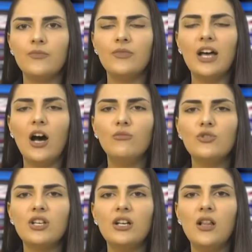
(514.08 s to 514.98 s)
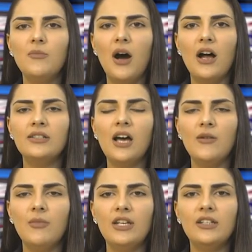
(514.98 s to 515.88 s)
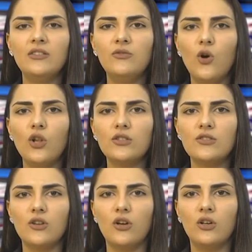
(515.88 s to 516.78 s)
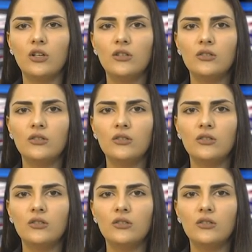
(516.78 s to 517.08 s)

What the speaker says: Now, musical part, Armenian folk song.